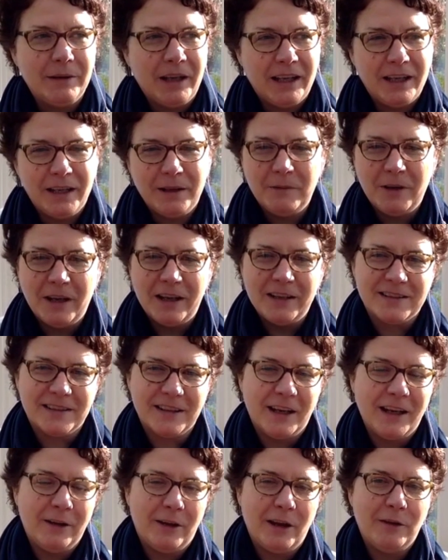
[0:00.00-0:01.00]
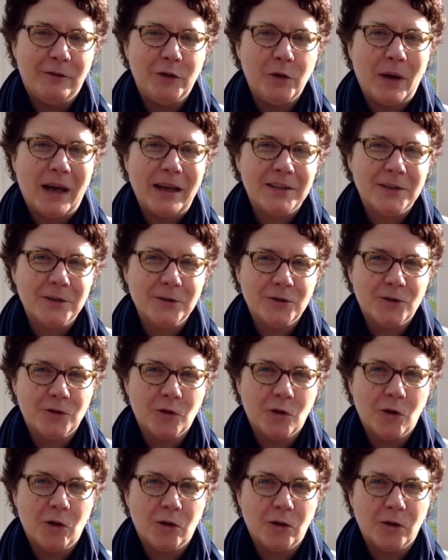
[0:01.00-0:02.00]
if you
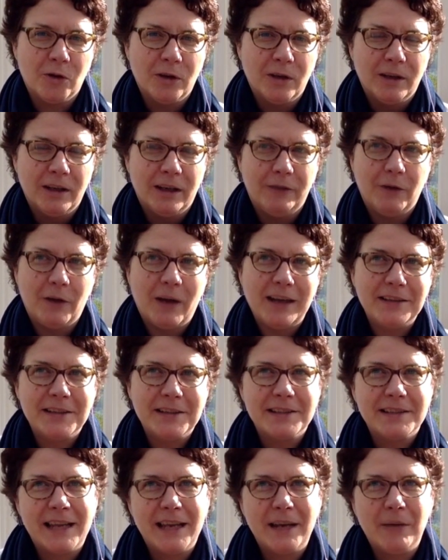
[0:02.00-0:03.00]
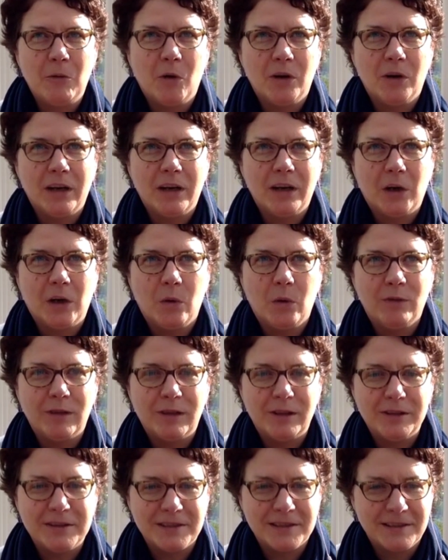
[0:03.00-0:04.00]
had to say what
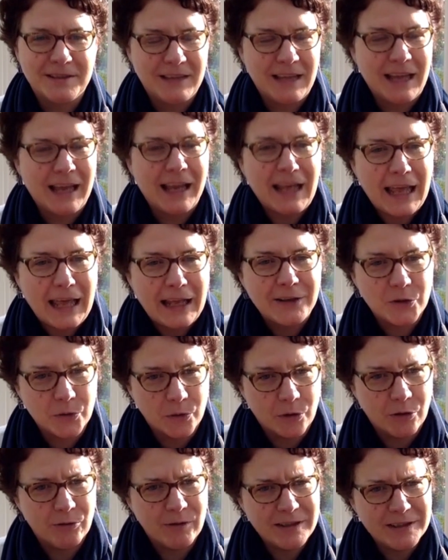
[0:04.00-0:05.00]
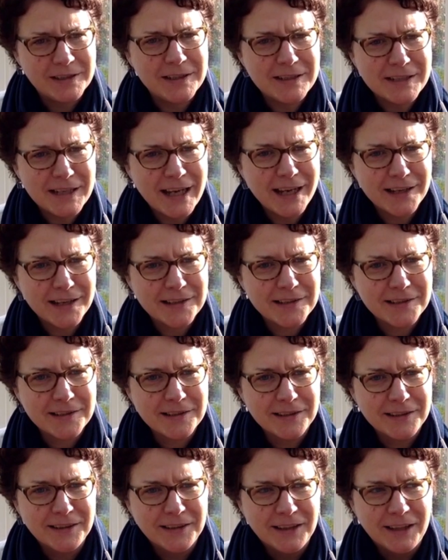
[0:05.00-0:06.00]
equivalence that had to a written text,
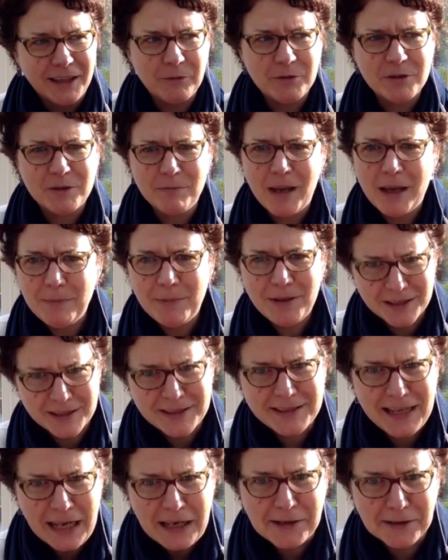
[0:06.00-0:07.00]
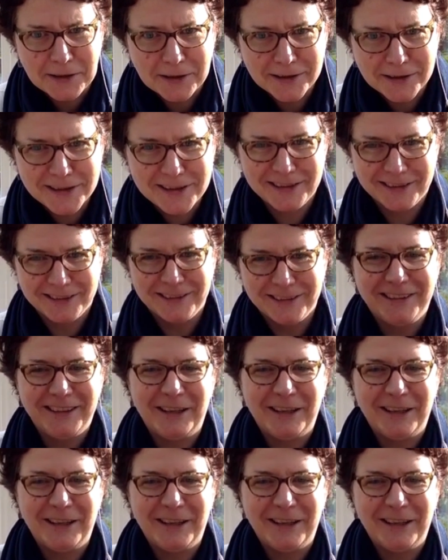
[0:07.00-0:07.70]
it was maybe a sentence.